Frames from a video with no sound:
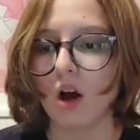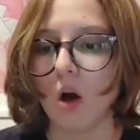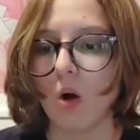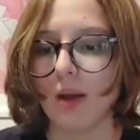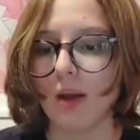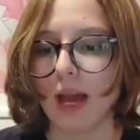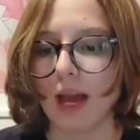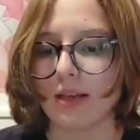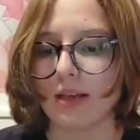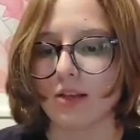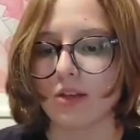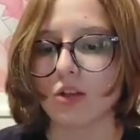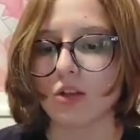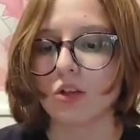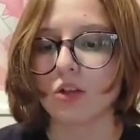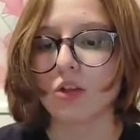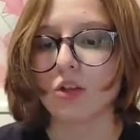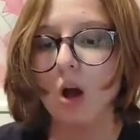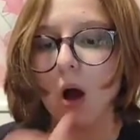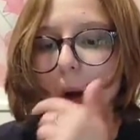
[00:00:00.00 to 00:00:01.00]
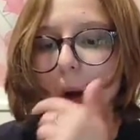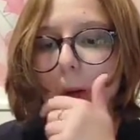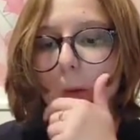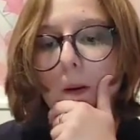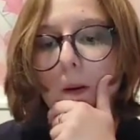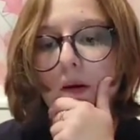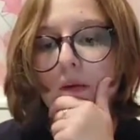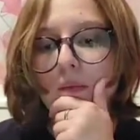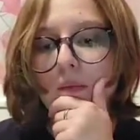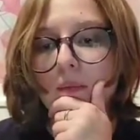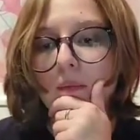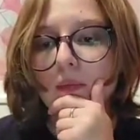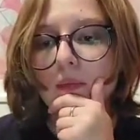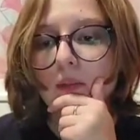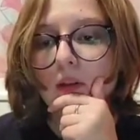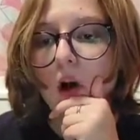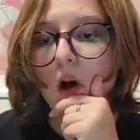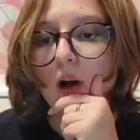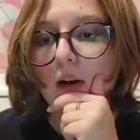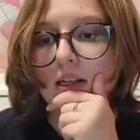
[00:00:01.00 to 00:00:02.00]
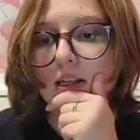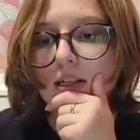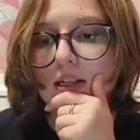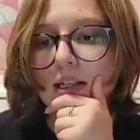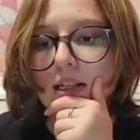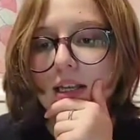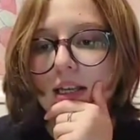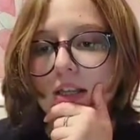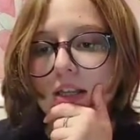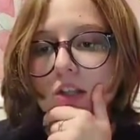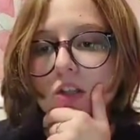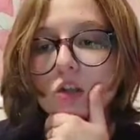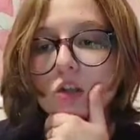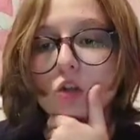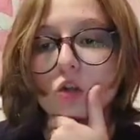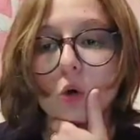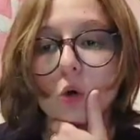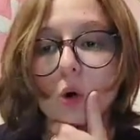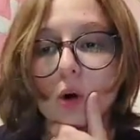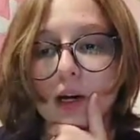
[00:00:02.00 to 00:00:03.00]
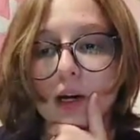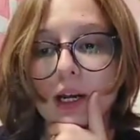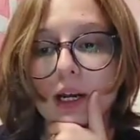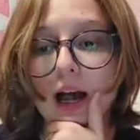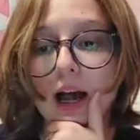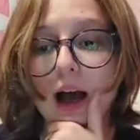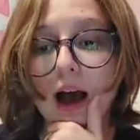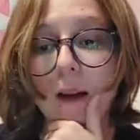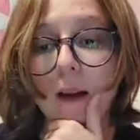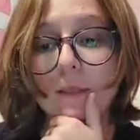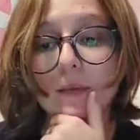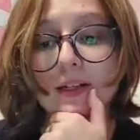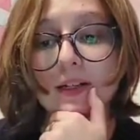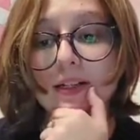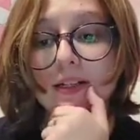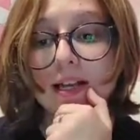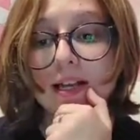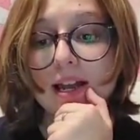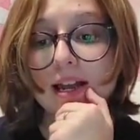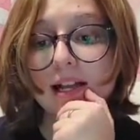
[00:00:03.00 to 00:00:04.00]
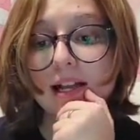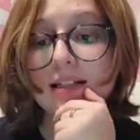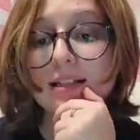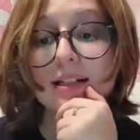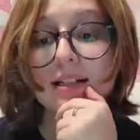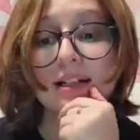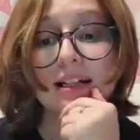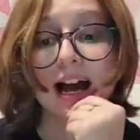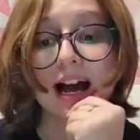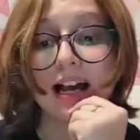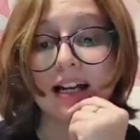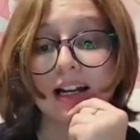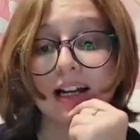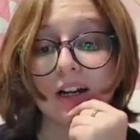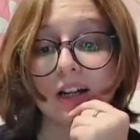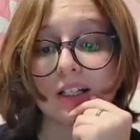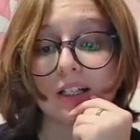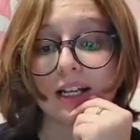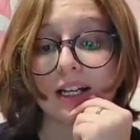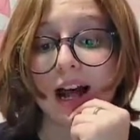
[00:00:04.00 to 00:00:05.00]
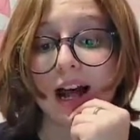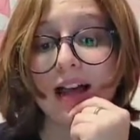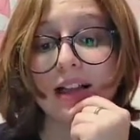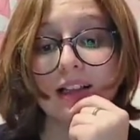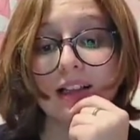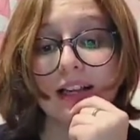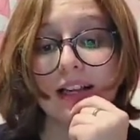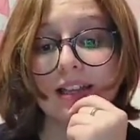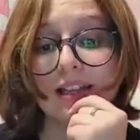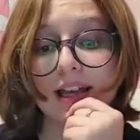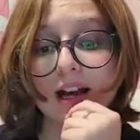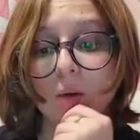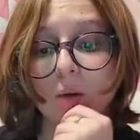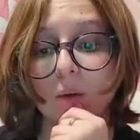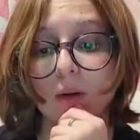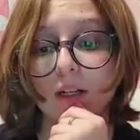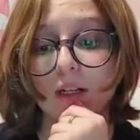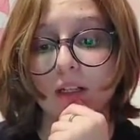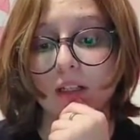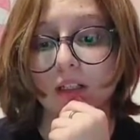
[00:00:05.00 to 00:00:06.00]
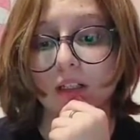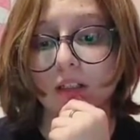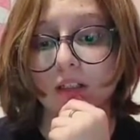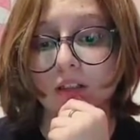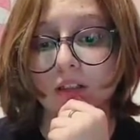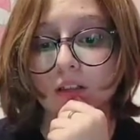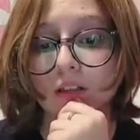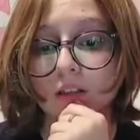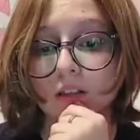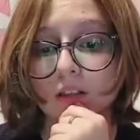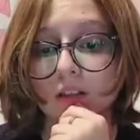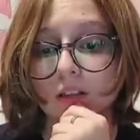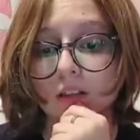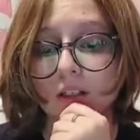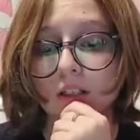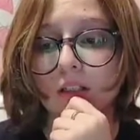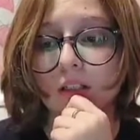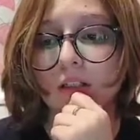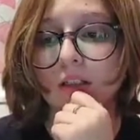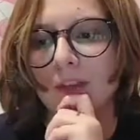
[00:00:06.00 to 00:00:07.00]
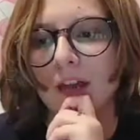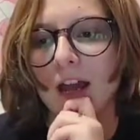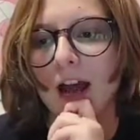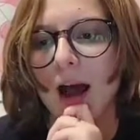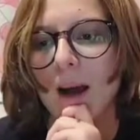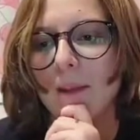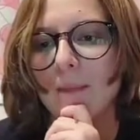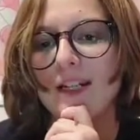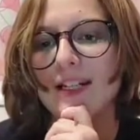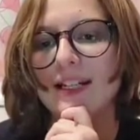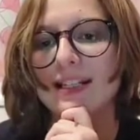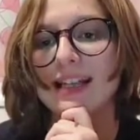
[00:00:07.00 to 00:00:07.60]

Okay, so honestly, the story, I'm going to say that's a 9 out of 10. I like that one. I'm going to